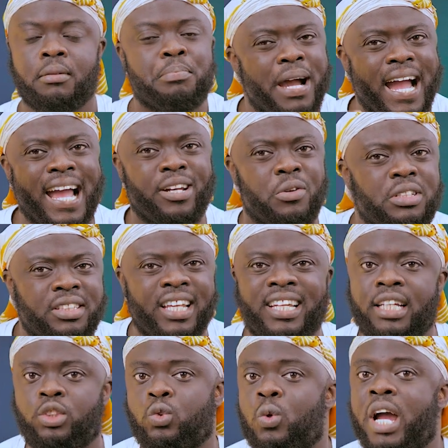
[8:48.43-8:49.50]
But I don't
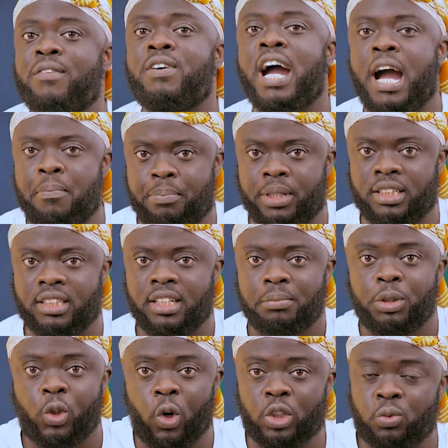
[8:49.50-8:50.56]
think it will ever happen.
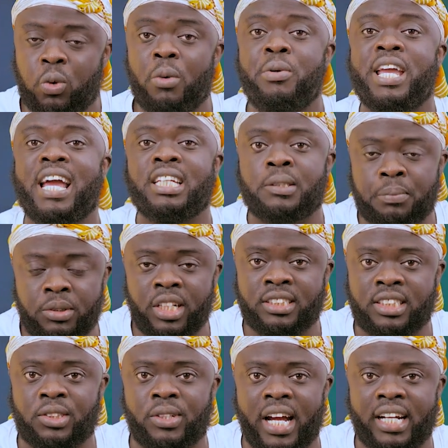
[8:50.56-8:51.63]
Because what we are
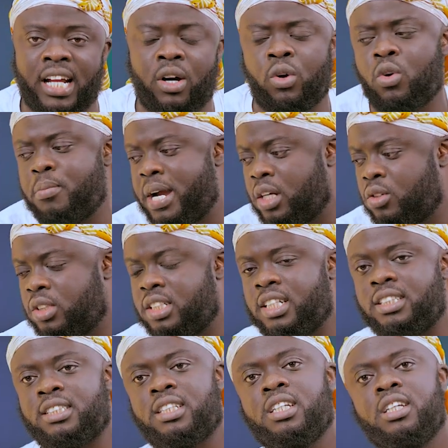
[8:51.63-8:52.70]
experiencing right now, oh my
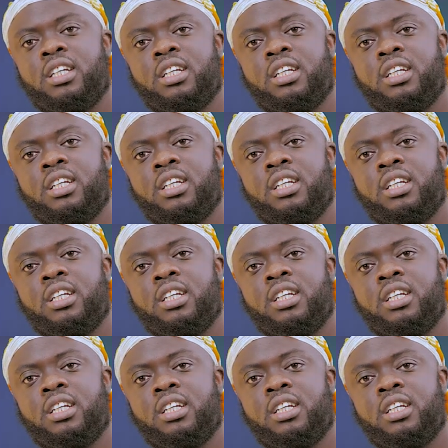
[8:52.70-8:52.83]
goodness.